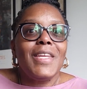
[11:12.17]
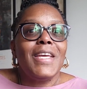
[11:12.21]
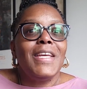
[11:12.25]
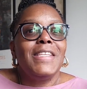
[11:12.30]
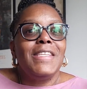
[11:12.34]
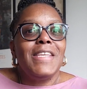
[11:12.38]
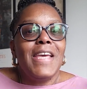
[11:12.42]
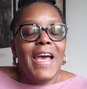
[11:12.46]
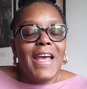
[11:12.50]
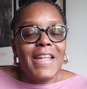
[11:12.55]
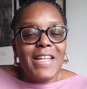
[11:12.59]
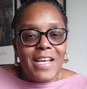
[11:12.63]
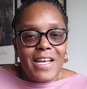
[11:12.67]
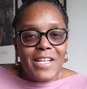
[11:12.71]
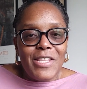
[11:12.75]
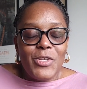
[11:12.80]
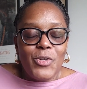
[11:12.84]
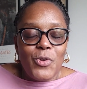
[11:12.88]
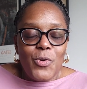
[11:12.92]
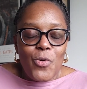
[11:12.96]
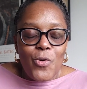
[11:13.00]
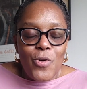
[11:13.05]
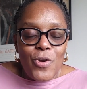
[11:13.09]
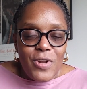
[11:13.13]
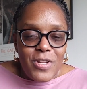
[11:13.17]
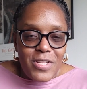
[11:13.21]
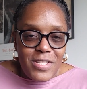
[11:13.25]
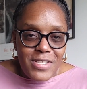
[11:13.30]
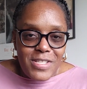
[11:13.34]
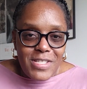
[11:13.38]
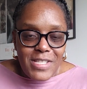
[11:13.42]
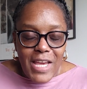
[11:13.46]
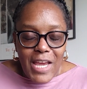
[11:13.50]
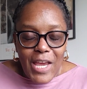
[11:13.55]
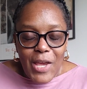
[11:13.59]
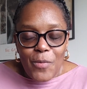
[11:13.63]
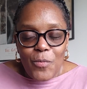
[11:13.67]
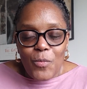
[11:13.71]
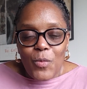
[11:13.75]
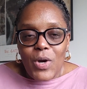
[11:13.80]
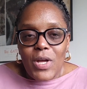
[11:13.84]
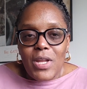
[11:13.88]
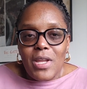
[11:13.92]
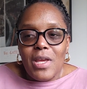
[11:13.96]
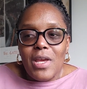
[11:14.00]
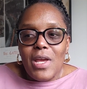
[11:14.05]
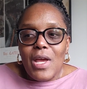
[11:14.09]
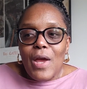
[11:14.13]
dad cut the cord on the second
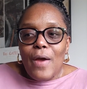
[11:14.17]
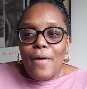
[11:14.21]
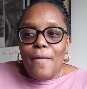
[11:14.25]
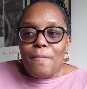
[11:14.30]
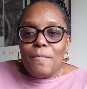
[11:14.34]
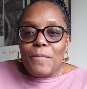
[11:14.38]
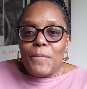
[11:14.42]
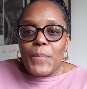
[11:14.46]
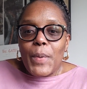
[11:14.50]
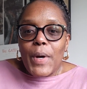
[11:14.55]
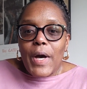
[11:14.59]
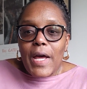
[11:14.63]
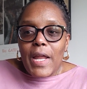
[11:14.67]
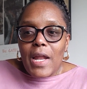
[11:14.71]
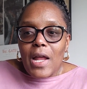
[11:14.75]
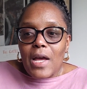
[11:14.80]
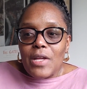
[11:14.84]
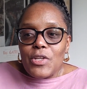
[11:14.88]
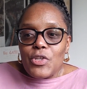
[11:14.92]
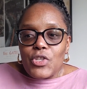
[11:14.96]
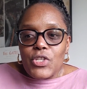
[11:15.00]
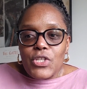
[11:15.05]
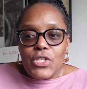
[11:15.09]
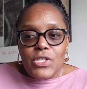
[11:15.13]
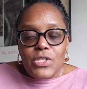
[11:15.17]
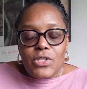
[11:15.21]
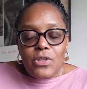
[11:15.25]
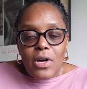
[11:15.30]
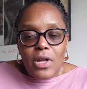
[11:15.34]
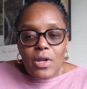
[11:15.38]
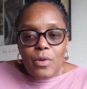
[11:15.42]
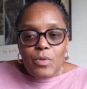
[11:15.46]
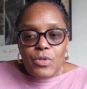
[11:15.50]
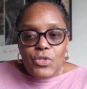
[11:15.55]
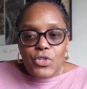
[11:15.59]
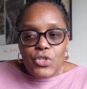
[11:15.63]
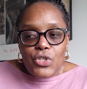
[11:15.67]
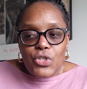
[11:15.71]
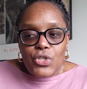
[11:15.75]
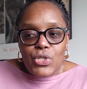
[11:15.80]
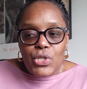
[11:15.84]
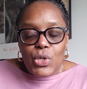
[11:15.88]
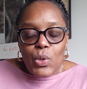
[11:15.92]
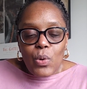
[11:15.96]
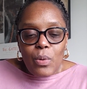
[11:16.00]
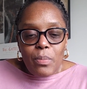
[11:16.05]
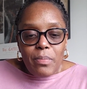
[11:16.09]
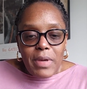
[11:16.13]
one. But I just thought it was just
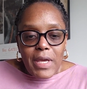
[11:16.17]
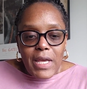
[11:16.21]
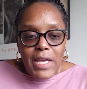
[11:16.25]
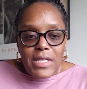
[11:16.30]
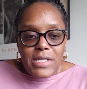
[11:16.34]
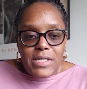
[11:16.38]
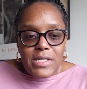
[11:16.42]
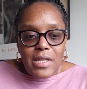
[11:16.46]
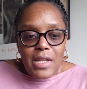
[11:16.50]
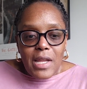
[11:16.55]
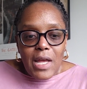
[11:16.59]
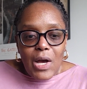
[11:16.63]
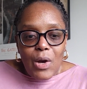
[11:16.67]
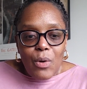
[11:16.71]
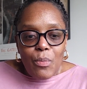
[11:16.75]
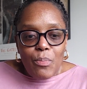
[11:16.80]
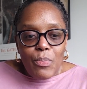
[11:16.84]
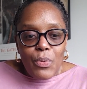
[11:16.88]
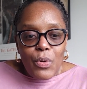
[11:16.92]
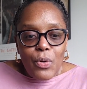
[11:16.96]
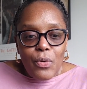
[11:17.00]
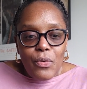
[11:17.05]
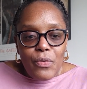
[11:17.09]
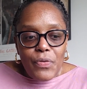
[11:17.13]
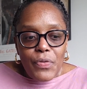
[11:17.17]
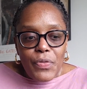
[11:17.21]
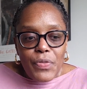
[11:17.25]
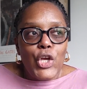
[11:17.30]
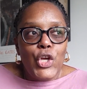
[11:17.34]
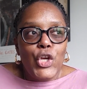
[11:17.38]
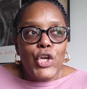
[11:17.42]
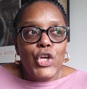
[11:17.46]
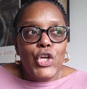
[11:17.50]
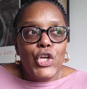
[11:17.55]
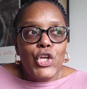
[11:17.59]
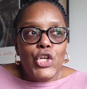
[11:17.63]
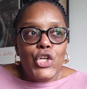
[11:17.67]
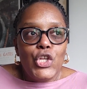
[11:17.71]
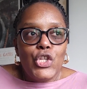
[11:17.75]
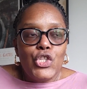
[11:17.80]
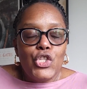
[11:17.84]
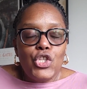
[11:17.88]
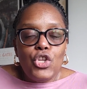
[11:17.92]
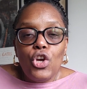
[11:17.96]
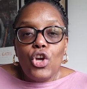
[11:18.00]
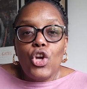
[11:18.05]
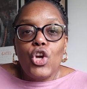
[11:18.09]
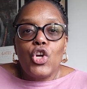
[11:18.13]
so amazing how both
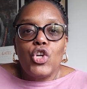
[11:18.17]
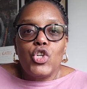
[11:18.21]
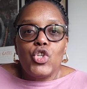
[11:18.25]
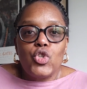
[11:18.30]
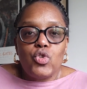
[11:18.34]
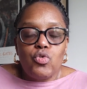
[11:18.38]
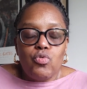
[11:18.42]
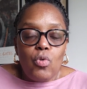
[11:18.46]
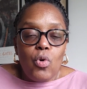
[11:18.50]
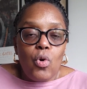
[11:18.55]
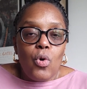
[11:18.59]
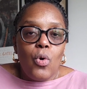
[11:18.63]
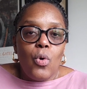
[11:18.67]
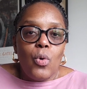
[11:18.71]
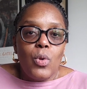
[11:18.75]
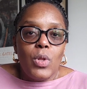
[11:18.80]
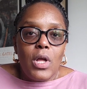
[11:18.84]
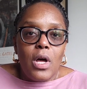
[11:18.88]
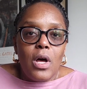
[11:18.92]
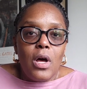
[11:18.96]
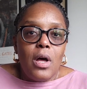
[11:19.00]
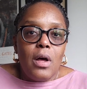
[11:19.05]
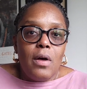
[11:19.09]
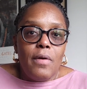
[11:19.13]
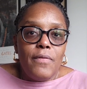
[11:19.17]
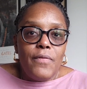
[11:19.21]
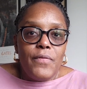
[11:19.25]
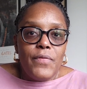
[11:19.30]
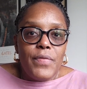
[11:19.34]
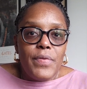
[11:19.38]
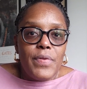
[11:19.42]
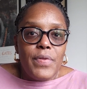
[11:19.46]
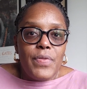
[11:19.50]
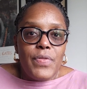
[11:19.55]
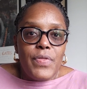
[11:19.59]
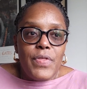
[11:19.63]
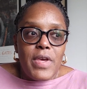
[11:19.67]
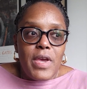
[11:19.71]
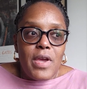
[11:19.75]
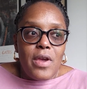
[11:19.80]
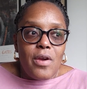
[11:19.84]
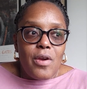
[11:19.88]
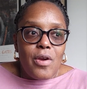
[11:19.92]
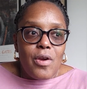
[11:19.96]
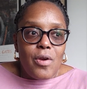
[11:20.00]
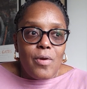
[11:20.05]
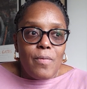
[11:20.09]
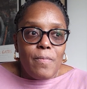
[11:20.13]
took control of
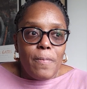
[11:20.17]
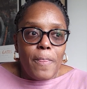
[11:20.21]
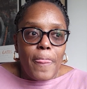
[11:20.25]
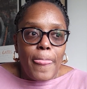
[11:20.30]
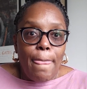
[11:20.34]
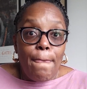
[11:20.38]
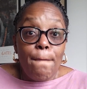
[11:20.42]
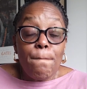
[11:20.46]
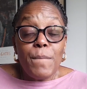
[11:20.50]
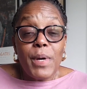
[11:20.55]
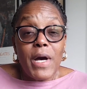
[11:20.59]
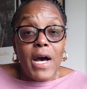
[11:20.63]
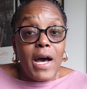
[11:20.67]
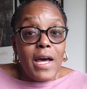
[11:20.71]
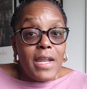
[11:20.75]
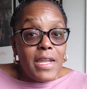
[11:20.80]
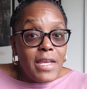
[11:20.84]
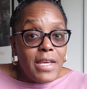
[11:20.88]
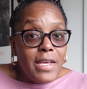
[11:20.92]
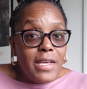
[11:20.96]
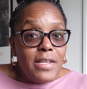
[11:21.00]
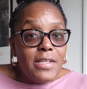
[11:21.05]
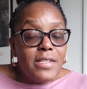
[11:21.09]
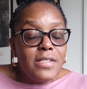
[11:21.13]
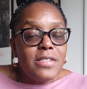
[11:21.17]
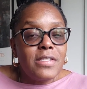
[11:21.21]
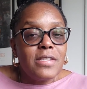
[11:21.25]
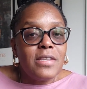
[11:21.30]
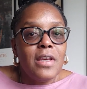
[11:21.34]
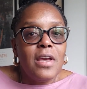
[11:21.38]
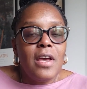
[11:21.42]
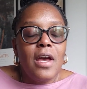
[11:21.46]
their bodies.